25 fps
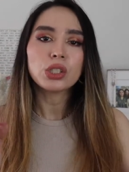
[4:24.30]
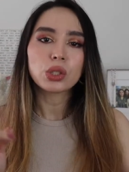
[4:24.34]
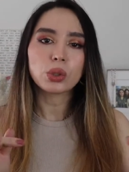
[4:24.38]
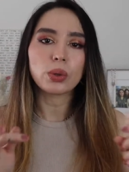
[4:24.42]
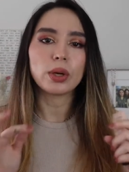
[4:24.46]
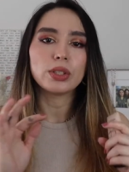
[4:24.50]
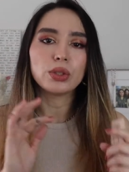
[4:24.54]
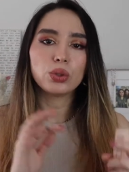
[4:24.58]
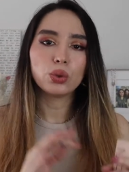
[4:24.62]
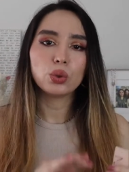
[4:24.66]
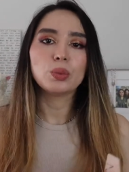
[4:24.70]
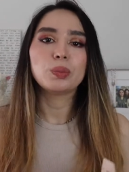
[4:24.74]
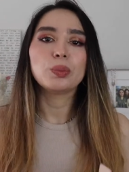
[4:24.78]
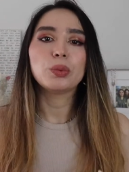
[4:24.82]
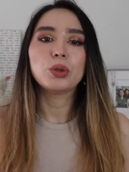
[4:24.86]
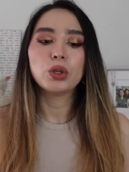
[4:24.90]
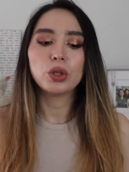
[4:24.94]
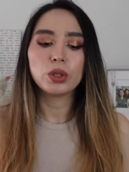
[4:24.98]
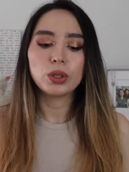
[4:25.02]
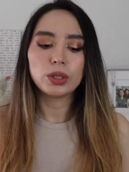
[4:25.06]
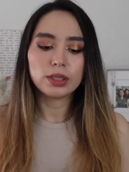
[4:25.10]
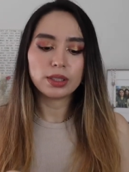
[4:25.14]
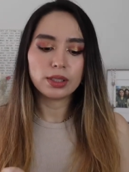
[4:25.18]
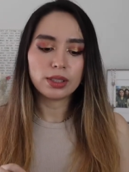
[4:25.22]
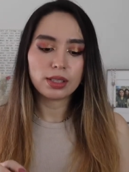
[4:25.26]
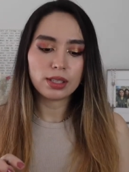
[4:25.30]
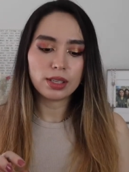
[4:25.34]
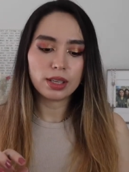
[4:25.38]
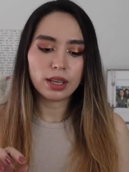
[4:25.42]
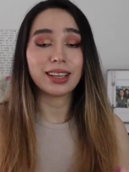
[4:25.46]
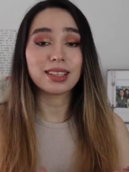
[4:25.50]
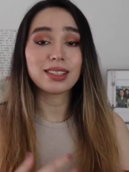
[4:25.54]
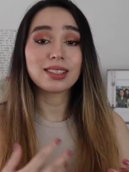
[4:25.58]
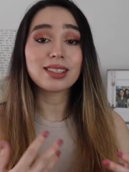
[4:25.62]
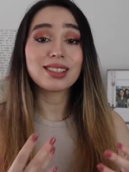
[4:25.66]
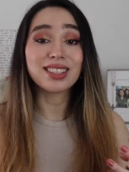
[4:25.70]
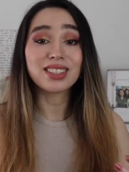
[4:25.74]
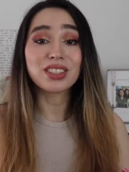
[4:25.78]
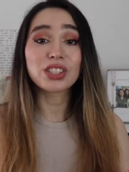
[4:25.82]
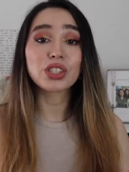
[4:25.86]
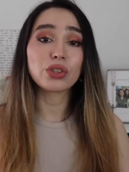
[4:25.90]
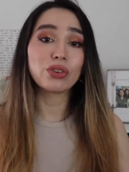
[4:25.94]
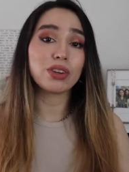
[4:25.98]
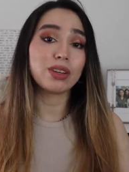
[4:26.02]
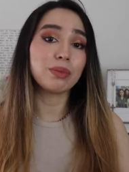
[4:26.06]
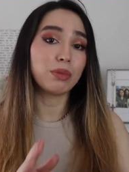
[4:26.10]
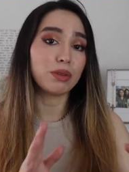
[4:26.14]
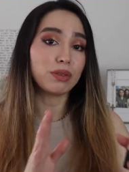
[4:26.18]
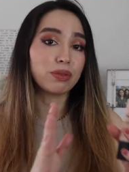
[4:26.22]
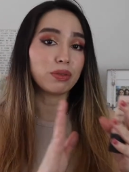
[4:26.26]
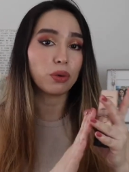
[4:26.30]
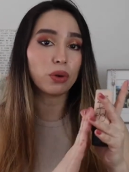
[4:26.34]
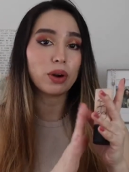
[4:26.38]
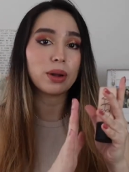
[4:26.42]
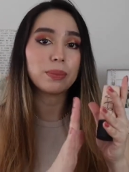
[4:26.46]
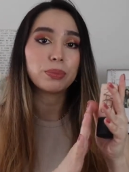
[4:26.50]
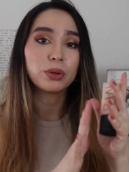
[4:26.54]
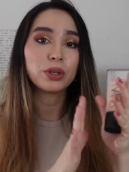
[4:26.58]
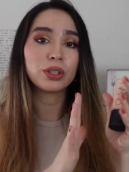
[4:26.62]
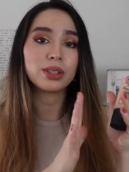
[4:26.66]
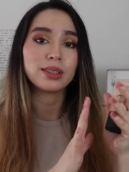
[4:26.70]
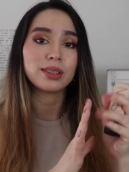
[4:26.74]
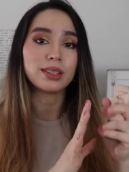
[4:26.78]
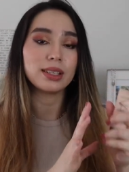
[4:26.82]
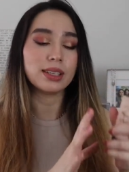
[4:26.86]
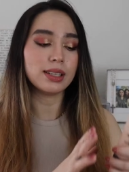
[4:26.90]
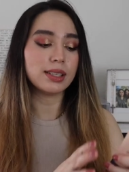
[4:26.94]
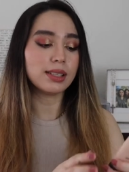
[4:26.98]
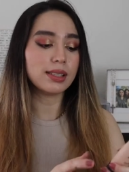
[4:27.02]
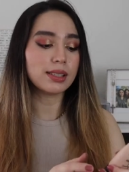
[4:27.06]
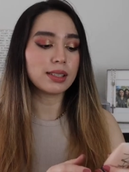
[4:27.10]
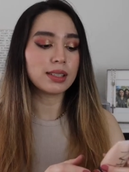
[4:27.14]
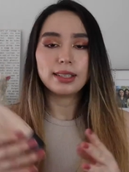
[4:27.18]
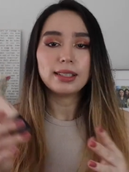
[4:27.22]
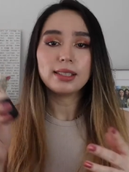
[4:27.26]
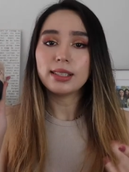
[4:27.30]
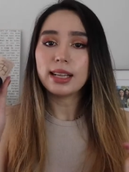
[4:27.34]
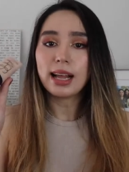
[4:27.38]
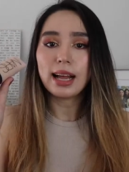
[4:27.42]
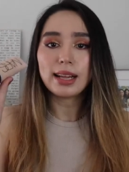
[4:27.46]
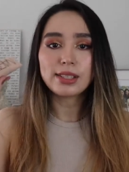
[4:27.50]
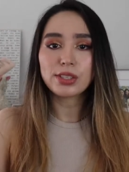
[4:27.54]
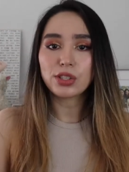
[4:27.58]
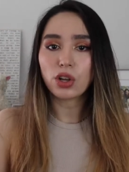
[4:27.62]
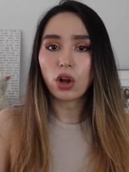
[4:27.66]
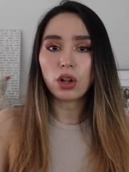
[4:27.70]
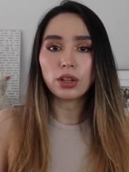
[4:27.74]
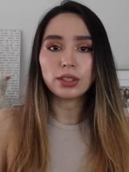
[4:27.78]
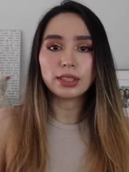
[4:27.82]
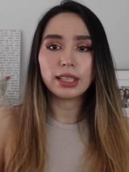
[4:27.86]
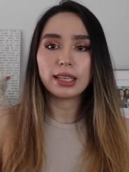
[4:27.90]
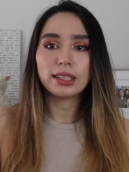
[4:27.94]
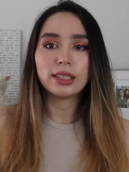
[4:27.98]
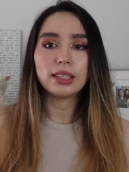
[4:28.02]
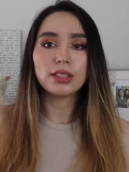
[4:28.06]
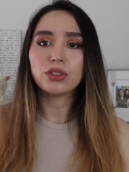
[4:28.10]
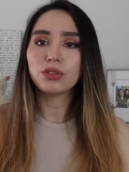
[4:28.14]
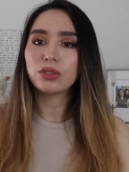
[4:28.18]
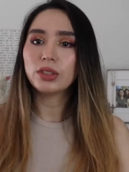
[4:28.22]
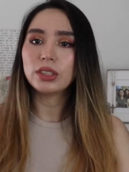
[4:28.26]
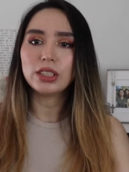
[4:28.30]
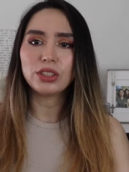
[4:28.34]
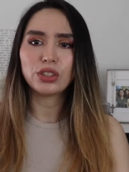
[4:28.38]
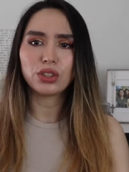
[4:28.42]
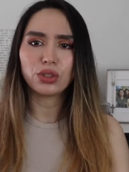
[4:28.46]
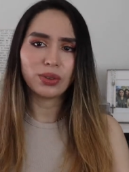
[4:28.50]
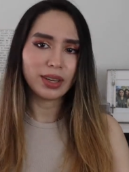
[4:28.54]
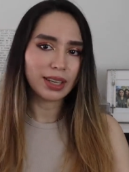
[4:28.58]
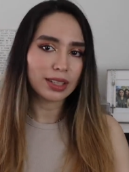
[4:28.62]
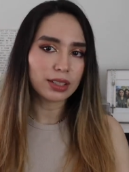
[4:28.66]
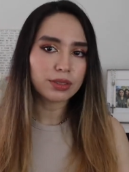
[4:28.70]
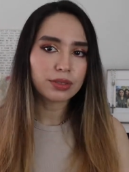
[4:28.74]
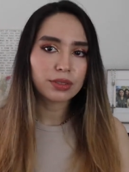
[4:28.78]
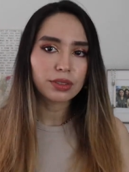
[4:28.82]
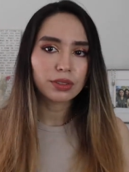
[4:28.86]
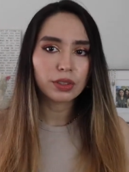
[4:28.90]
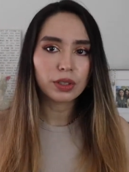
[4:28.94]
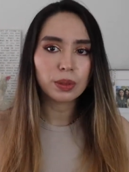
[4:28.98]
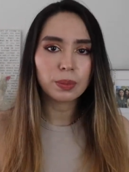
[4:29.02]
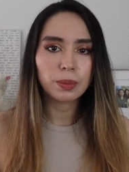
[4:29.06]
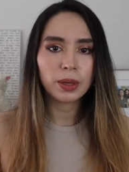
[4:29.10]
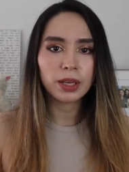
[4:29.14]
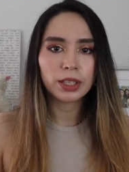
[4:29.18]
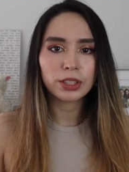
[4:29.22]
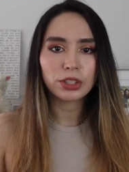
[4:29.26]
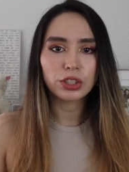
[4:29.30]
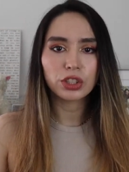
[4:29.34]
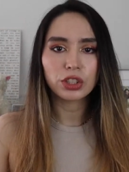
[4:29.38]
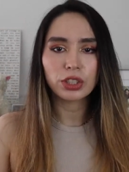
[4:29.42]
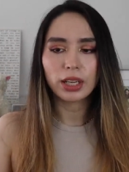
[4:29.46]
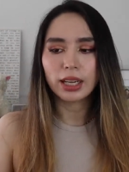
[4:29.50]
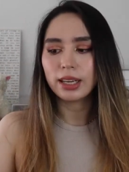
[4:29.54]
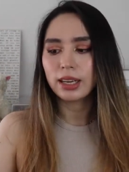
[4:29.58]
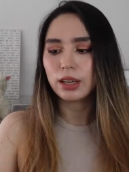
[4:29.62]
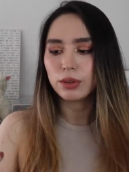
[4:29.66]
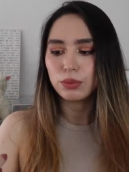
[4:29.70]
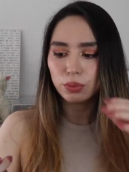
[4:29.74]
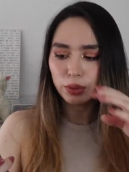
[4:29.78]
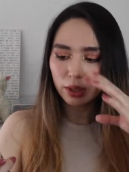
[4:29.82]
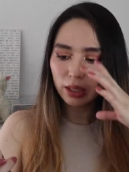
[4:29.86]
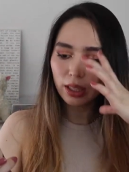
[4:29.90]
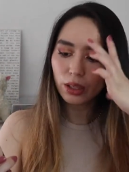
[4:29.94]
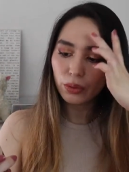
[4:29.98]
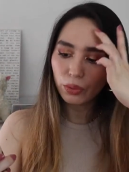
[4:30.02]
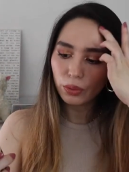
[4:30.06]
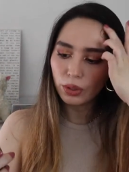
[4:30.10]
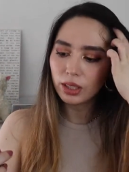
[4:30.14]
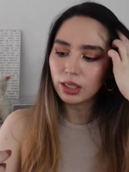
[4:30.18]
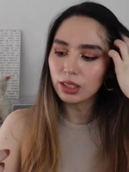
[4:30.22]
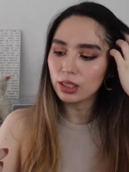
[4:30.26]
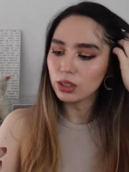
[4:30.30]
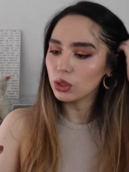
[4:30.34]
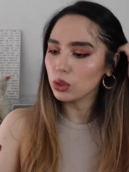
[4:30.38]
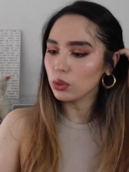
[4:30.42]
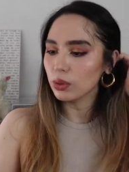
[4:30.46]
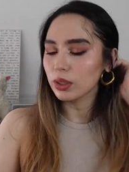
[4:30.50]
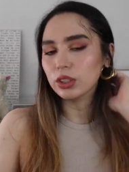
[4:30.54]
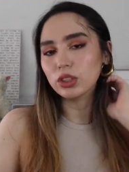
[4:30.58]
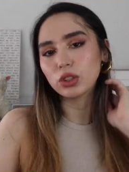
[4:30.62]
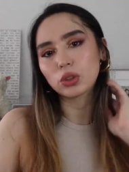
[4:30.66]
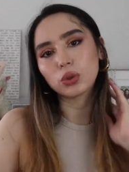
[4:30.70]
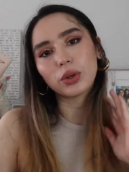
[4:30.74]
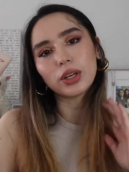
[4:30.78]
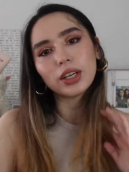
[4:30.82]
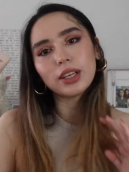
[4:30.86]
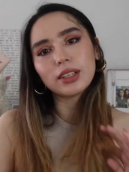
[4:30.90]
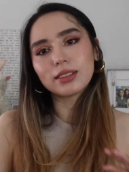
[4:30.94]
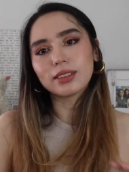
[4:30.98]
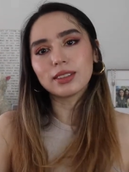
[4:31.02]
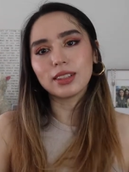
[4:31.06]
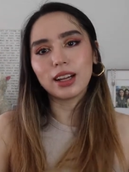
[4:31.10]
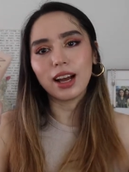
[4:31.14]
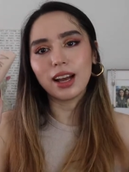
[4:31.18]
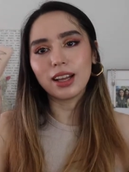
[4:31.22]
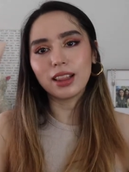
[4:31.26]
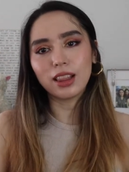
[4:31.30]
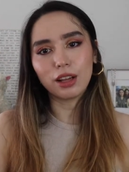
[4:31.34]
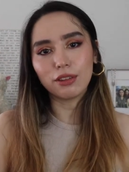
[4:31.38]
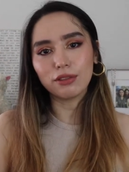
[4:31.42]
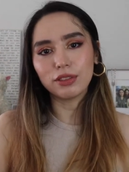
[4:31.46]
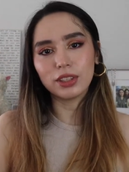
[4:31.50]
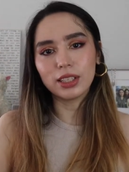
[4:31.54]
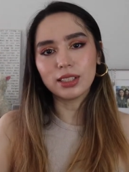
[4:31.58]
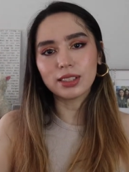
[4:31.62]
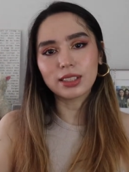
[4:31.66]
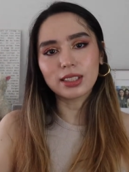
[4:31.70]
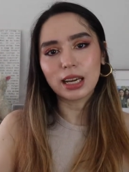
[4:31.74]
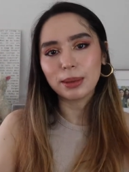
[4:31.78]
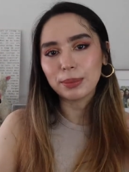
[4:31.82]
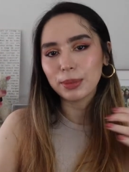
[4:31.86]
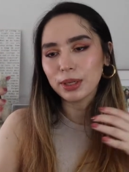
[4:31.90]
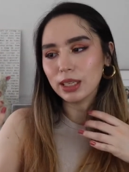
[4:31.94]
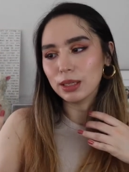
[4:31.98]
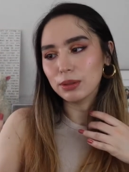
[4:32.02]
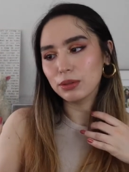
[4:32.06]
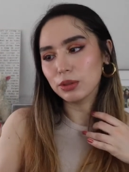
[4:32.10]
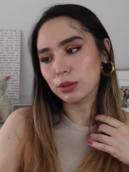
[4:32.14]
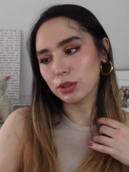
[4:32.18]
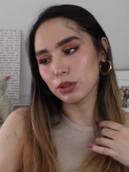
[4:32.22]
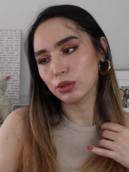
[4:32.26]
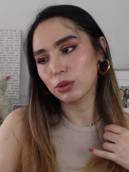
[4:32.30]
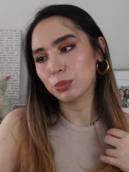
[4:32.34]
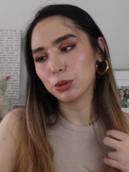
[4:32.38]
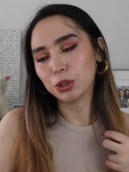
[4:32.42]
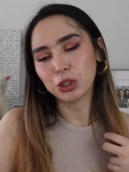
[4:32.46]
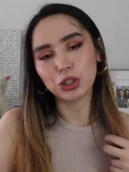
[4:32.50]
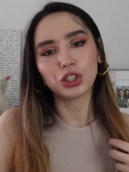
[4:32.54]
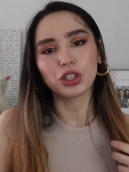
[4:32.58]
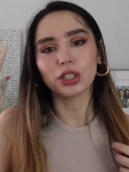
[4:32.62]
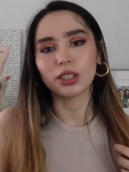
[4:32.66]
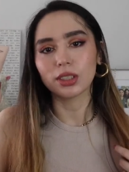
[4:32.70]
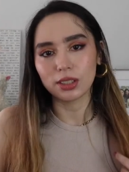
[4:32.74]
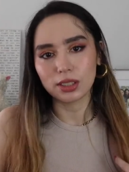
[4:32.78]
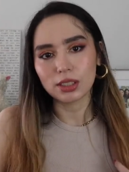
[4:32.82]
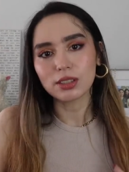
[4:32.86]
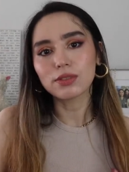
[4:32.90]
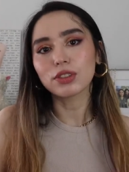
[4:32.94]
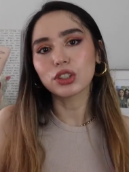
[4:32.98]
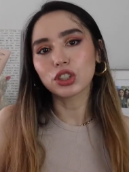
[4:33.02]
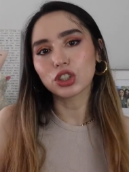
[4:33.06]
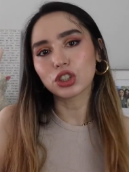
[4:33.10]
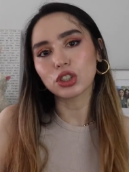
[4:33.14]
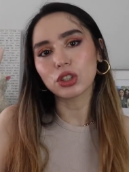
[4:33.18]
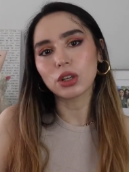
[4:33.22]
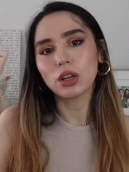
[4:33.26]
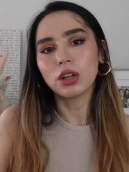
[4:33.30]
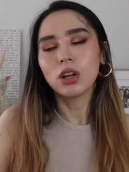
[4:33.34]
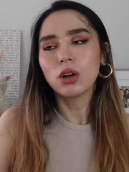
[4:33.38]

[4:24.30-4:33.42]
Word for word: So I do put like a sunscreen before I put this. This lasts all day, doesn't really transfer very much, and I really, really do enjoy it. I love this. I'm gonna be repurchasing this for sure